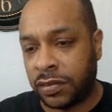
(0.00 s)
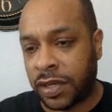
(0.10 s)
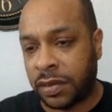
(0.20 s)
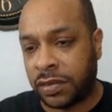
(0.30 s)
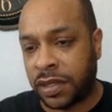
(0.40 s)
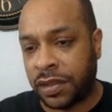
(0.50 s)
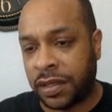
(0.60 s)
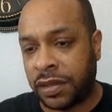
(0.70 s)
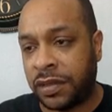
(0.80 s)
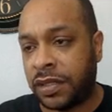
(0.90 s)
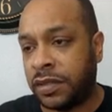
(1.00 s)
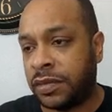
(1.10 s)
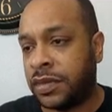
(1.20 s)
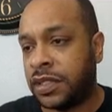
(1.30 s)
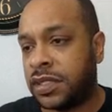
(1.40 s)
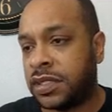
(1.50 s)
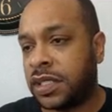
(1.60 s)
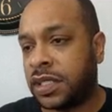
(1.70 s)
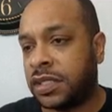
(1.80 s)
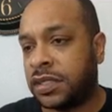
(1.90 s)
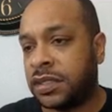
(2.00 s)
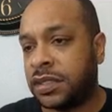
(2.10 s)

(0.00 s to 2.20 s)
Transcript: wrapped Ethereum in a second.